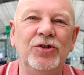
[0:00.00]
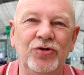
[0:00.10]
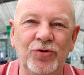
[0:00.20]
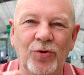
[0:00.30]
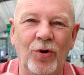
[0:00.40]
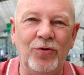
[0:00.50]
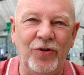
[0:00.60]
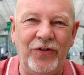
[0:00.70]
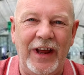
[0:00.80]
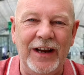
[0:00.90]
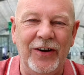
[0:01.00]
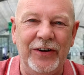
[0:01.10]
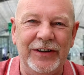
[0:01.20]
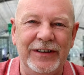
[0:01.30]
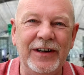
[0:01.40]
Do not cross that
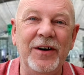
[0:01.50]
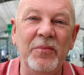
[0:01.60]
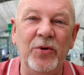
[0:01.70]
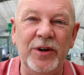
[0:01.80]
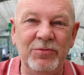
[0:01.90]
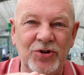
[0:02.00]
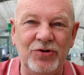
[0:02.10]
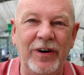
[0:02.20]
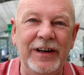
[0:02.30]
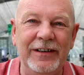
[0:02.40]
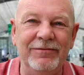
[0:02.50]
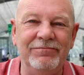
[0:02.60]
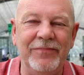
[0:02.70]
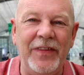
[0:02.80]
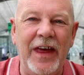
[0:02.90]
line. Put him straight
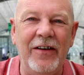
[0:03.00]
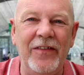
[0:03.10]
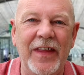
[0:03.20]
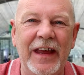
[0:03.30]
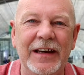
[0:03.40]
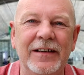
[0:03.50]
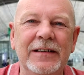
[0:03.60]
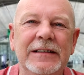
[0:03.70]
there and then.